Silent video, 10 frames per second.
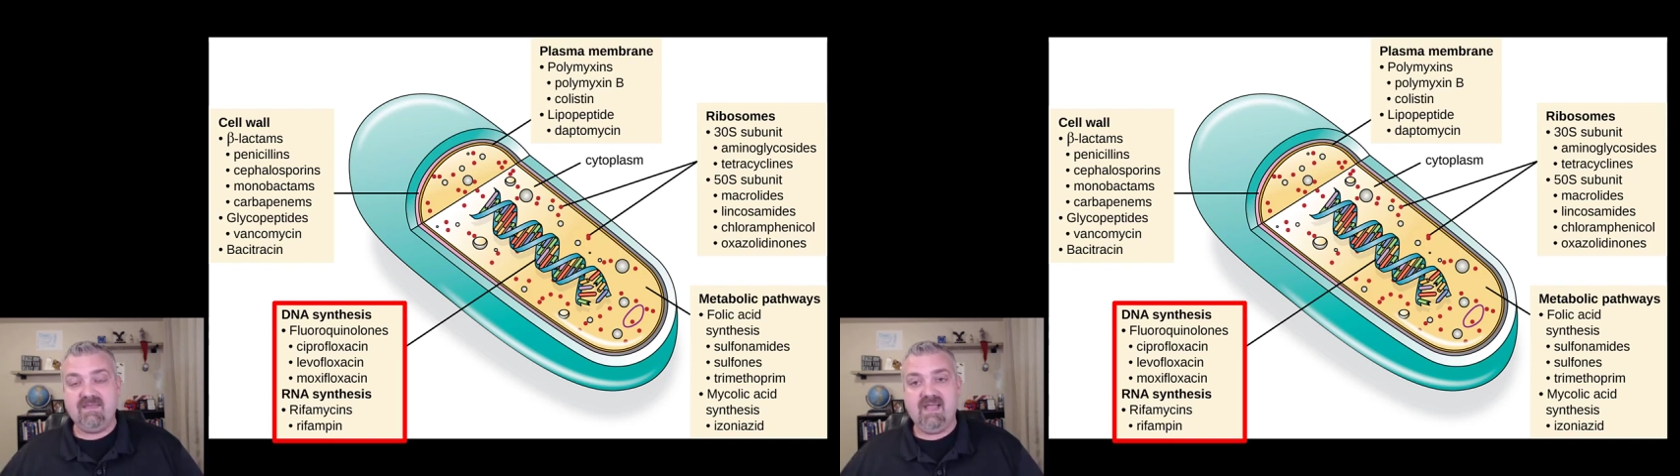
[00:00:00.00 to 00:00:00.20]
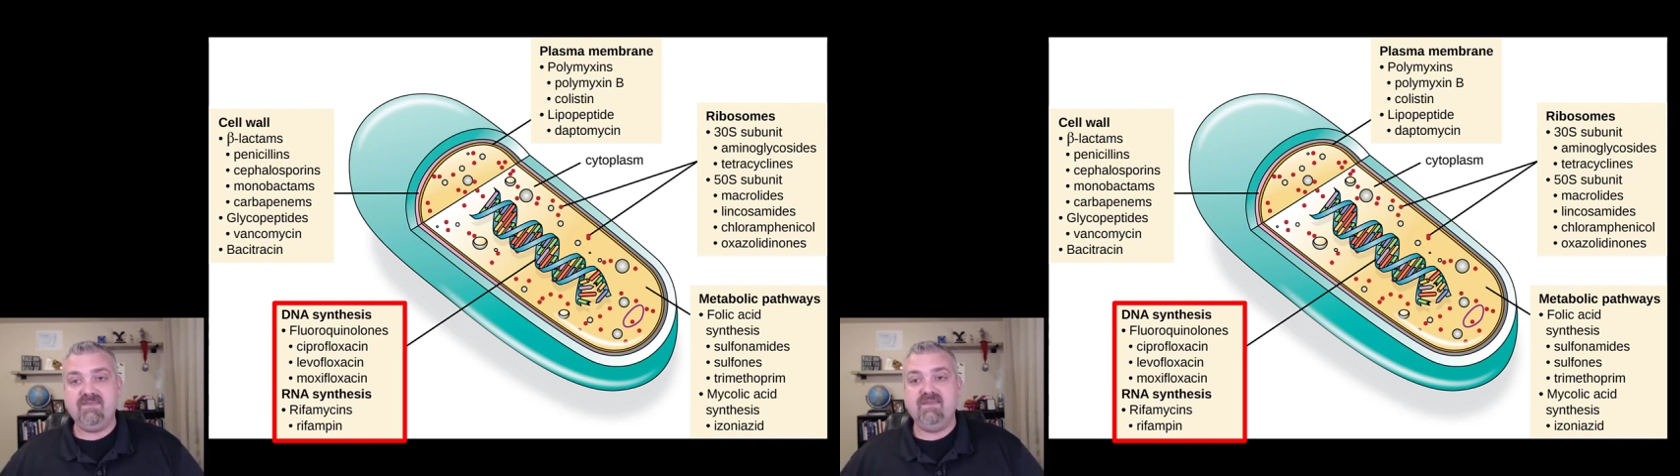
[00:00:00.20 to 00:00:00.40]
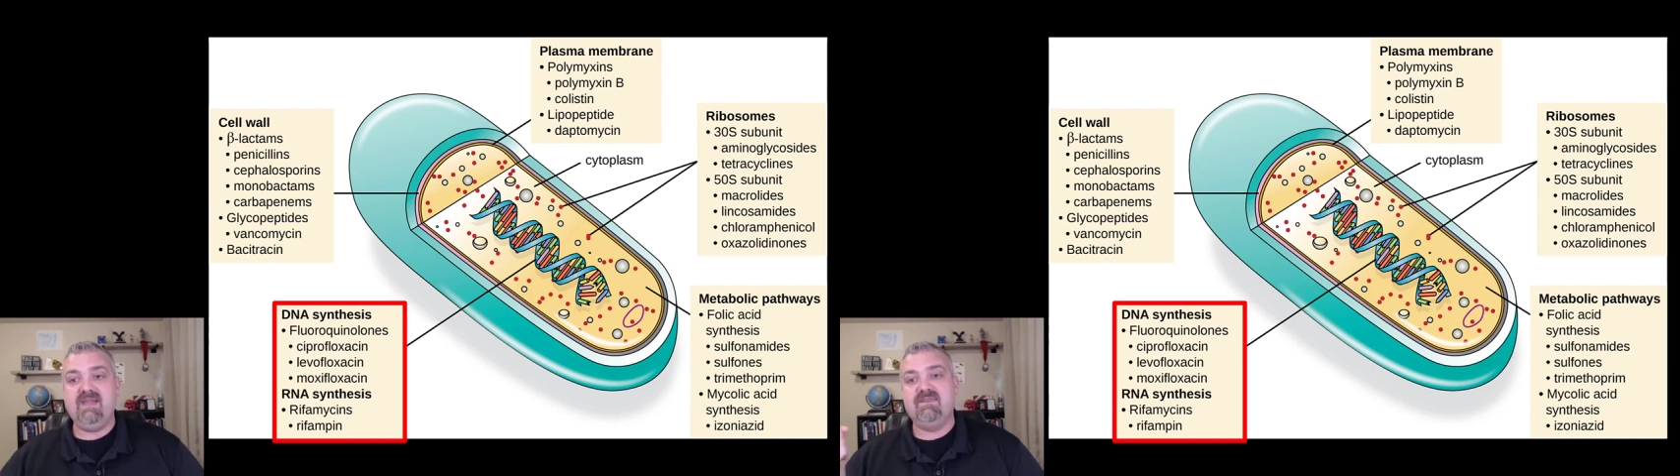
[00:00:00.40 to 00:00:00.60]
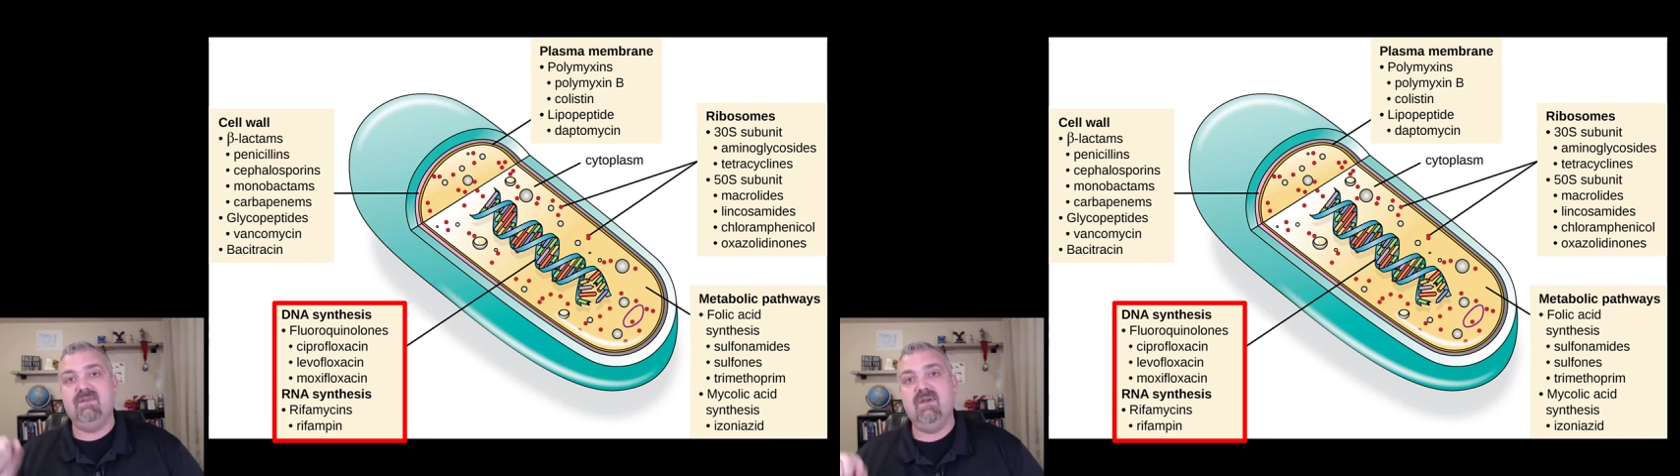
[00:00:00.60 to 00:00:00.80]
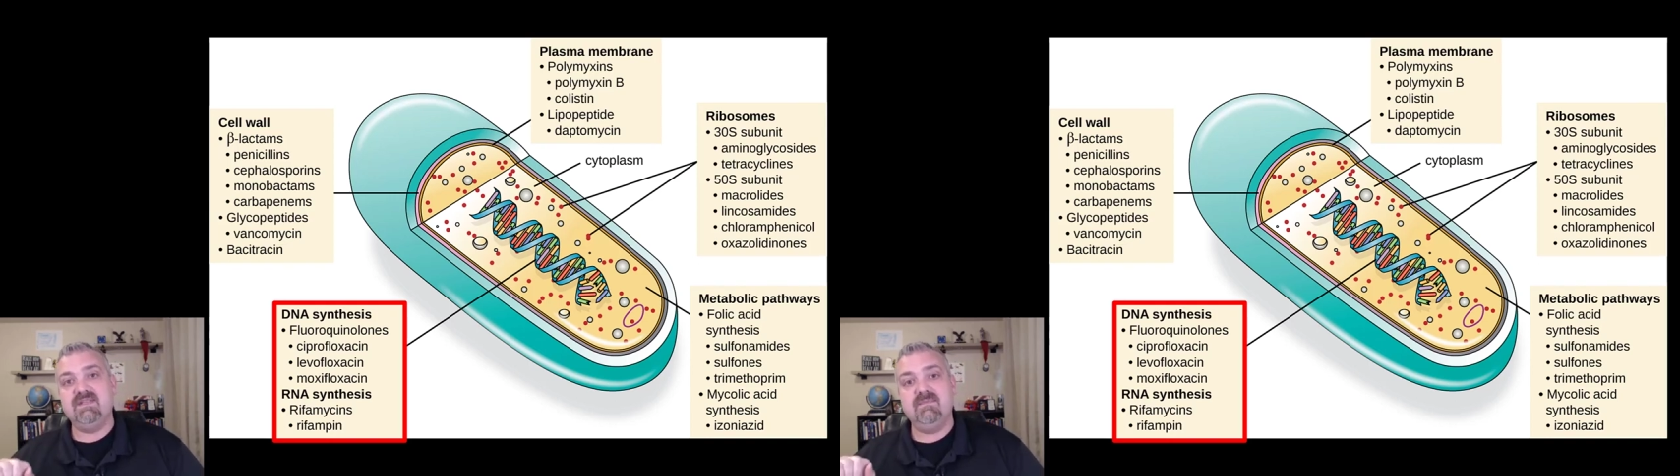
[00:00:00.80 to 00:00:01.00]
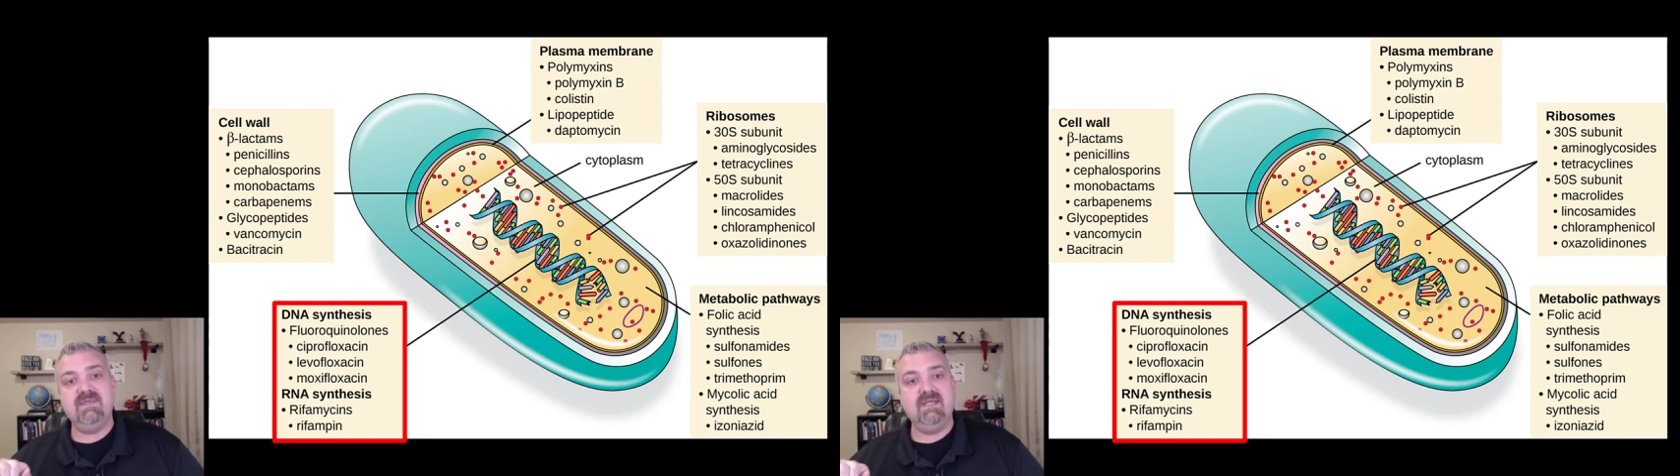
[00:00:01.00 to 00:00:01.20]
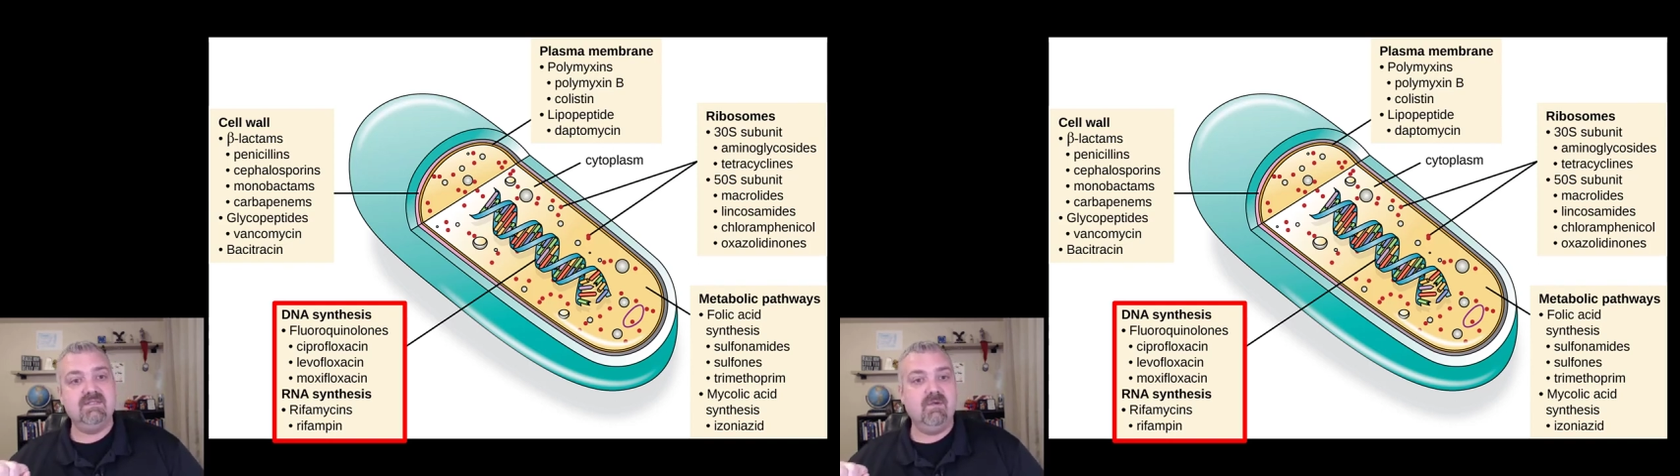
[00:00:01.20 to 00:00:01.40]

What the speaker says: then that's an awesome thing.